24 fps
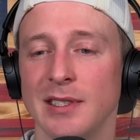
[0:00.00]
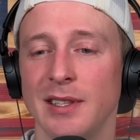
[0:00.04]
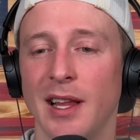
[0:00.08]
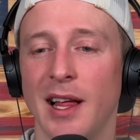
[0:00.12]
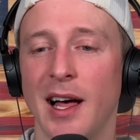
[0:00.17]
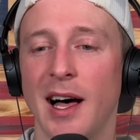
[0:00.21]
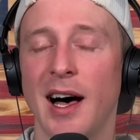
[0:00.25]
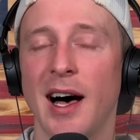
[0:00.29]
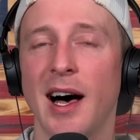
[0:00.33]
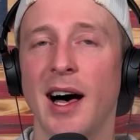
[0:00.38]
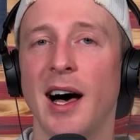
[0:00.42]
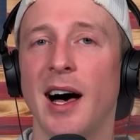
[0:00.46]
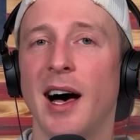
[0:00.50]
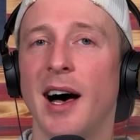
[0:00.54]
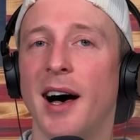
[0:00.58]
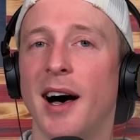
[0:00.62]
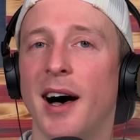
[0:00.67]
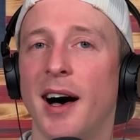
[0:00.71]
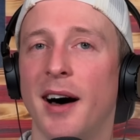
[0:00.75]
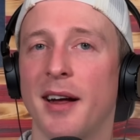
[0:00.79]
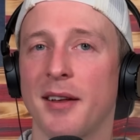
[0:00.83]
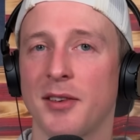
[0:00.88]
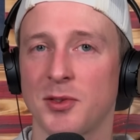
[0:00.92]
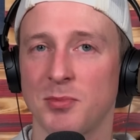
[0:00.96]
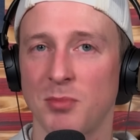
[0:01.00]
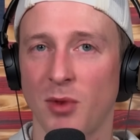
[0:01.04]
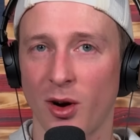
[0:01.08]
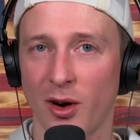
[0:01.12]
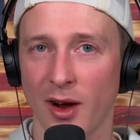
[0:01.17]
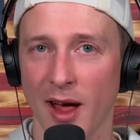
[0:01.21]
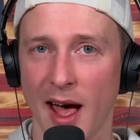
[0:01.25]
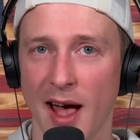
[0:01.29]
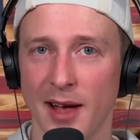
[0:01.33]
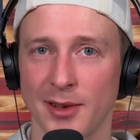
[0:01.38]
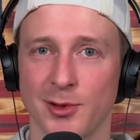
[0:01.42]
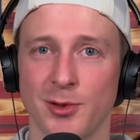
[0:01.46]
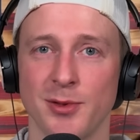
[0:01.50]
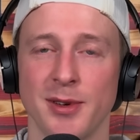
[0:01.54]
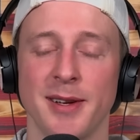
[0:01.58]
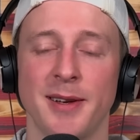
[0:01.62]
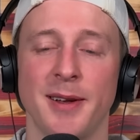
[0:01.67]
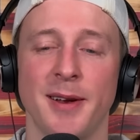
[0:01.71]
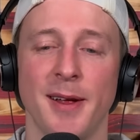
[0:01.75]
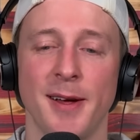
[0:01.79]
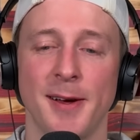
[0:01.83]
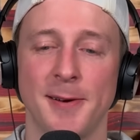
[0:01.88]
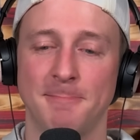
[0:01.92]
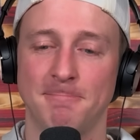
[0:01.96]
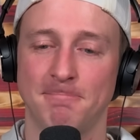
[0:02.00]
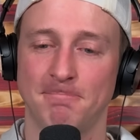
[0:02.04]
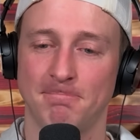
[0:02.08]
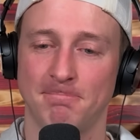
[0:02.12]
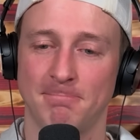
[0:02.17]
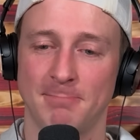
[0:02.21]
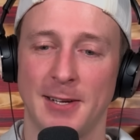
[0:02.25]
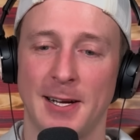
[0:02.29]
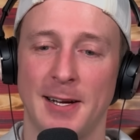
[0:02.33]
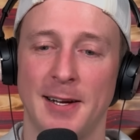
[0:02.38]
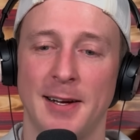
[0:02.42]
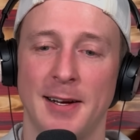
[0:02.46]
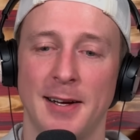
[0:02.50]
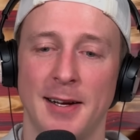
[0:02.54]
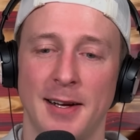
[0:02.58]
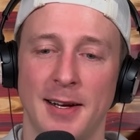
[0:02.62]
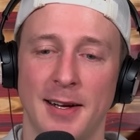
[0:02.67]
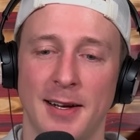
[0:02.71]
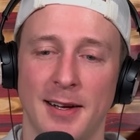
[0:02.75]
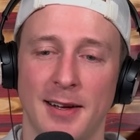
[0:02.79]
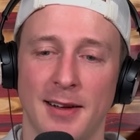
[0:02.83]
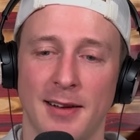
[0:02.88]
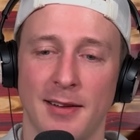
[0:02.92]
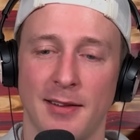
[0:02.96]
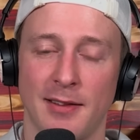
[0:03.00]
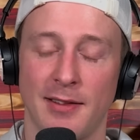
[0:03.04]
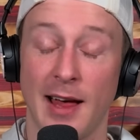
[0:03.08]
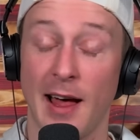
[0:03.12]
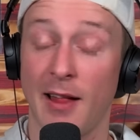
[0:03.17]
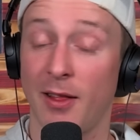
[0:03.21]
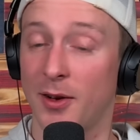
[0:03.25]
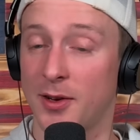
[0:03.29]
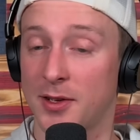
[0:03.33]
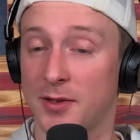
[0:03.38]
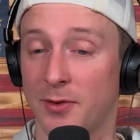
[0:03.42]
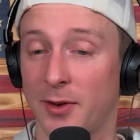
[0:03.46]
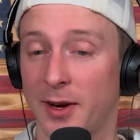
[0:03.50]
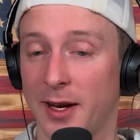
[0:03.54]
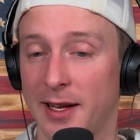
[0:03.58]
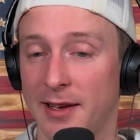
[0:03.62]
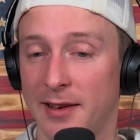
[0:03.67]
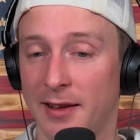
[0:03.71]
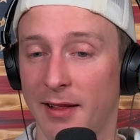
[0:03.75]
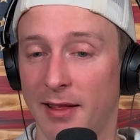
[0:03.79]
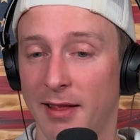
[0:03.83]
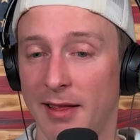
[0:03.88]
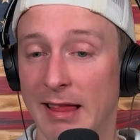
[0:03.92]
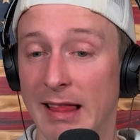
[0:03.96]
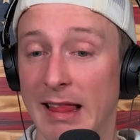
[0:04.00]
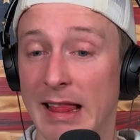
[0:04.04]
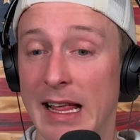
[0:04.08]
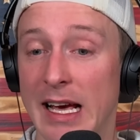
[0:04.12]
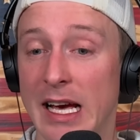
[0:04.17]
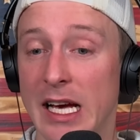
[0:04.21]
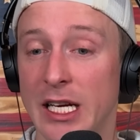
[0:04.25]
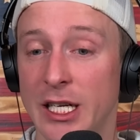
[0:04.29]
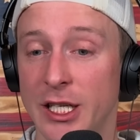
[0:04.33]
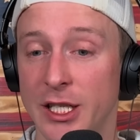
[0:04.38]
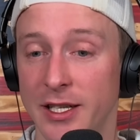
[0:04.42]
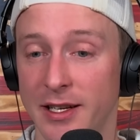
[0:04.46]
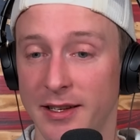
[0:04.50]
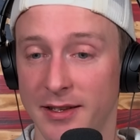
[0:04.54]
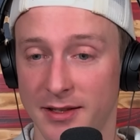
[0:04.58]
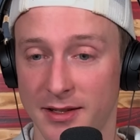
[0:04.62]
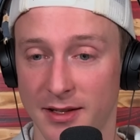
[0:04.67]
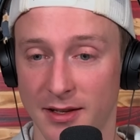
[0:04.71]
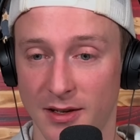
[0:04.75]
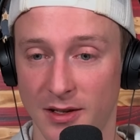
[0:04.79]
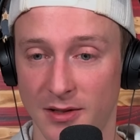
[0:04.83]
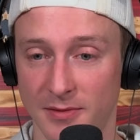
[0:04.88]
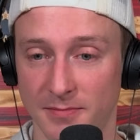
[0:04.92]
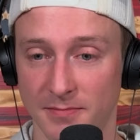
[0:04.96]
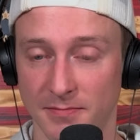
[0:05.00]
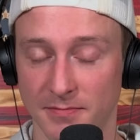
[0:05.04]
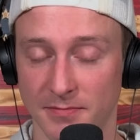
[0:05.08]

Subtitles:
A lot of smartassery today. That looks freaking delicious, though.